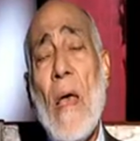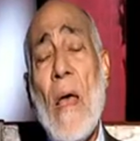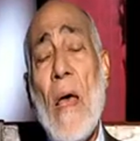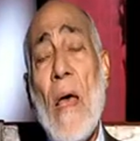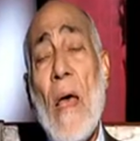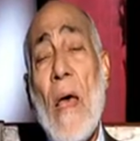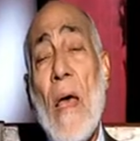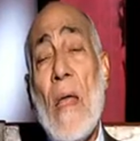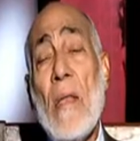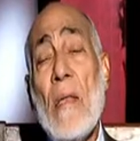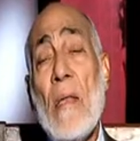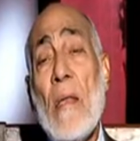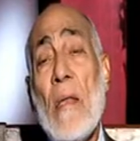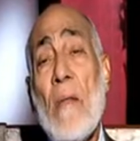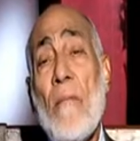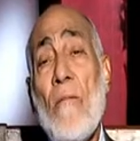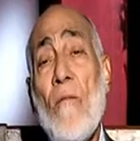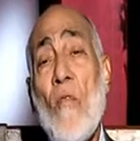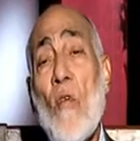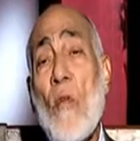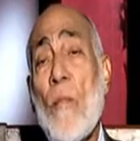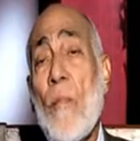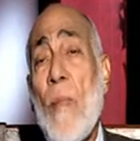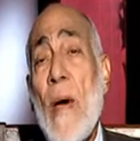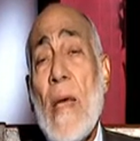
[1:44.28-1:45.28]
And
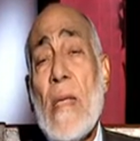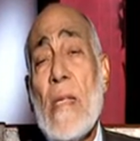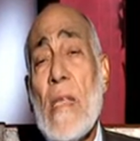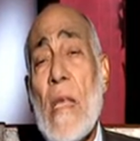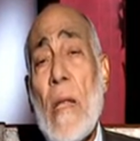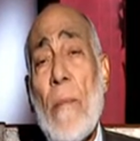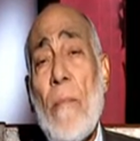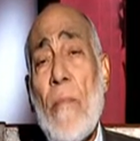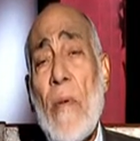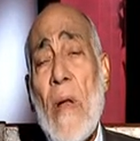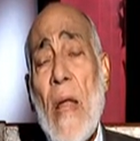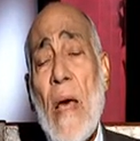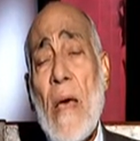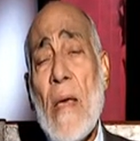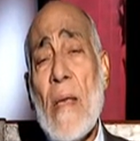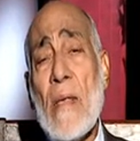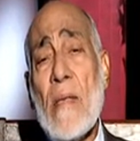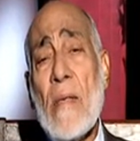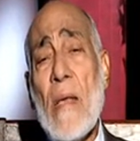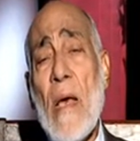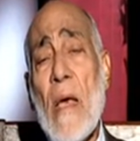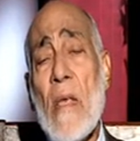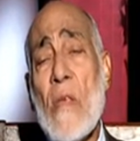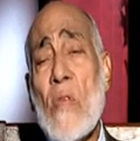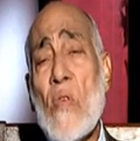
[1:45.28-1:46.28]
for my surprise,
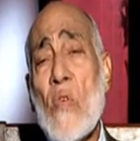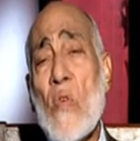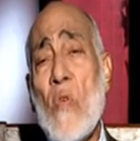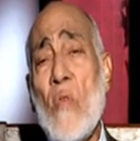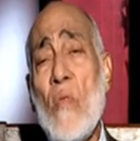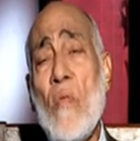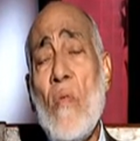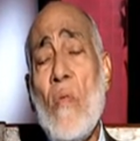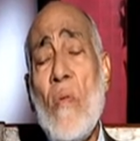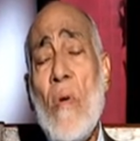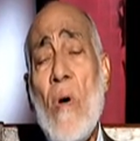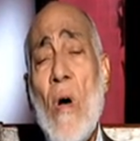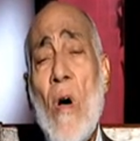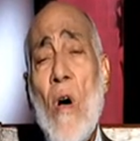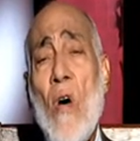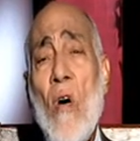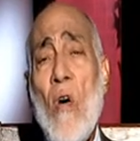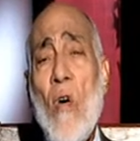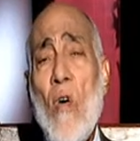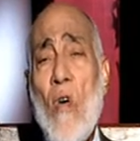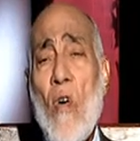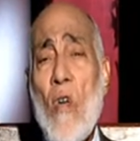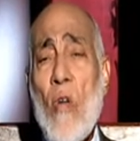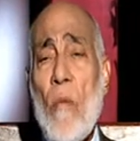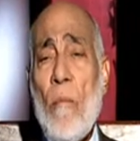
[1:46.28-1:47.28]
I saw
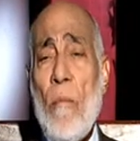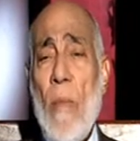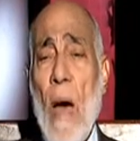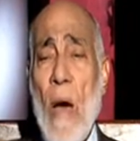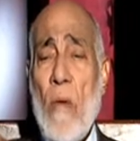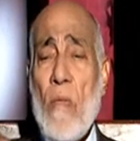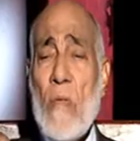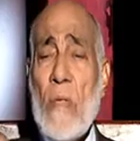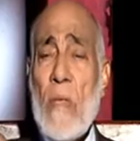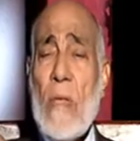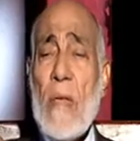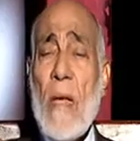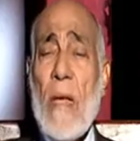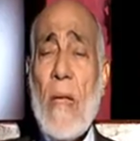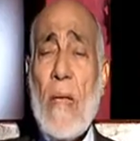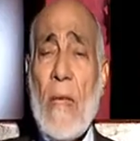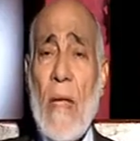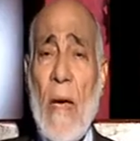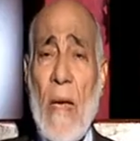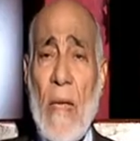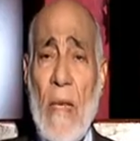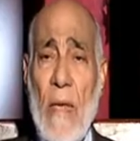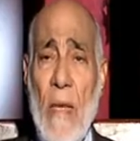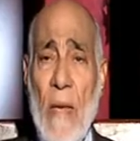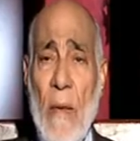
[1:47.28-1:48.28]
on Mount
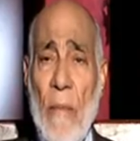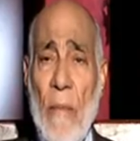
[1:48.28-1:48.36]
Sinai